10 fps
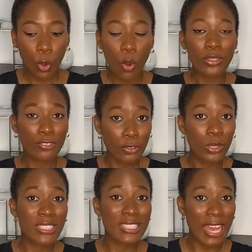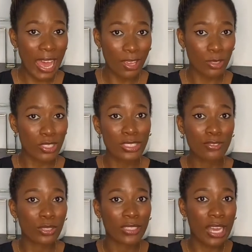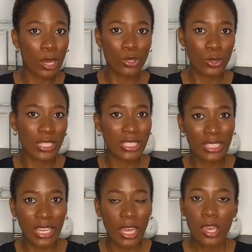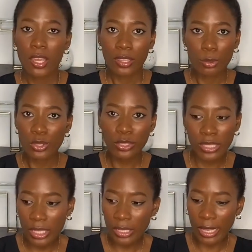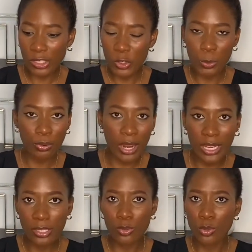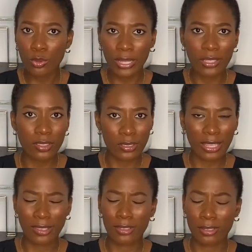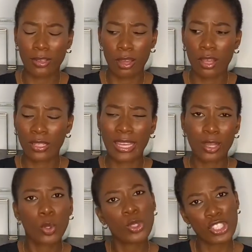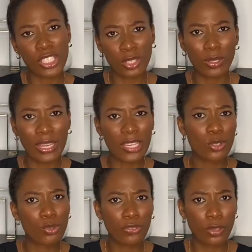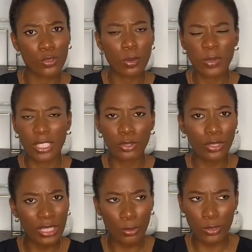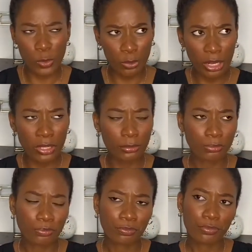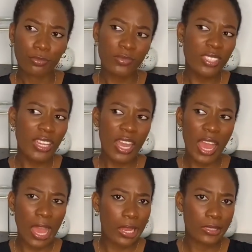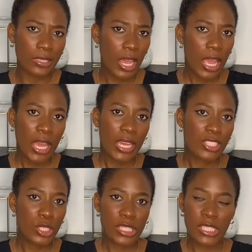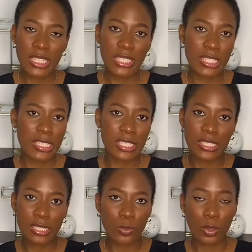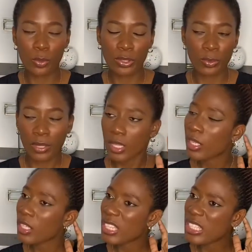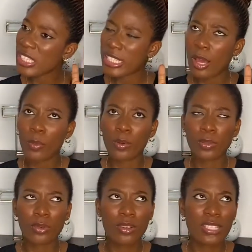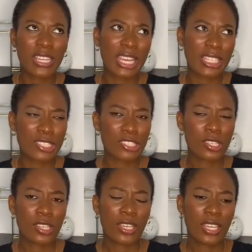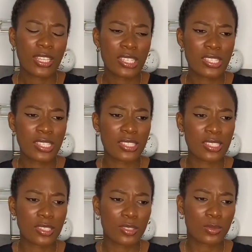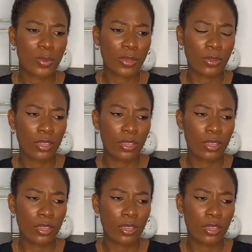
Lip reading: On the floor, on the tiles, not even on the couch or anything. There was nothing like spread, no, like a cushion or like a duvet or something. Nothing was spread. And it didn't sit well with me. It didn't sit down well. What was that in English? It didn't sit well.